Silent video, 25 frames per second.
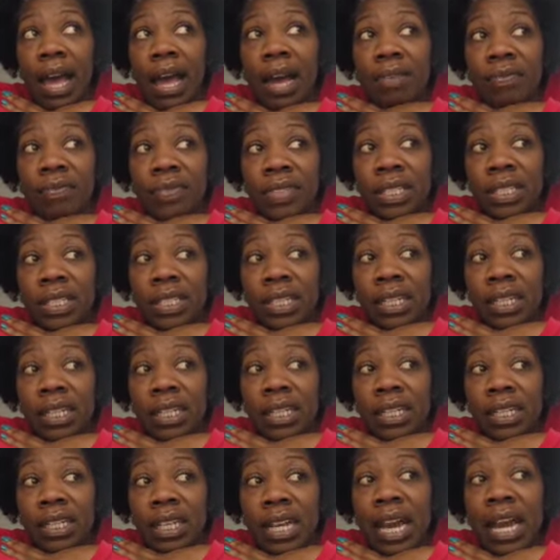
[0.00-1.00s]
I
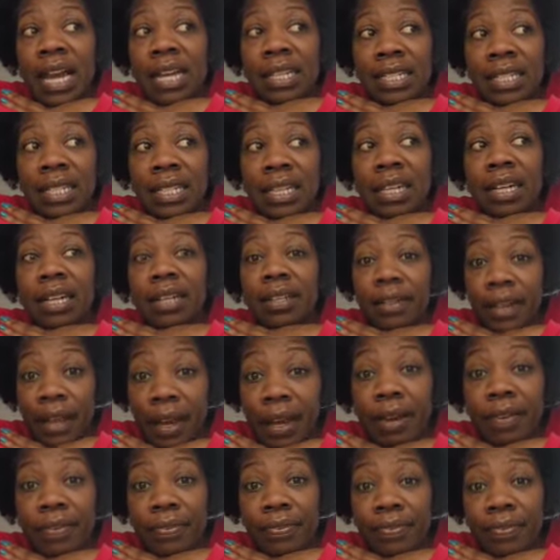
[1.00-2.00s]
did
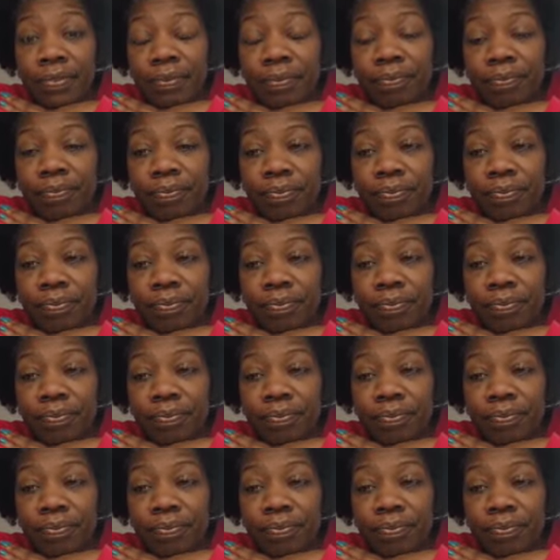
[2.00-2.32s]
enough,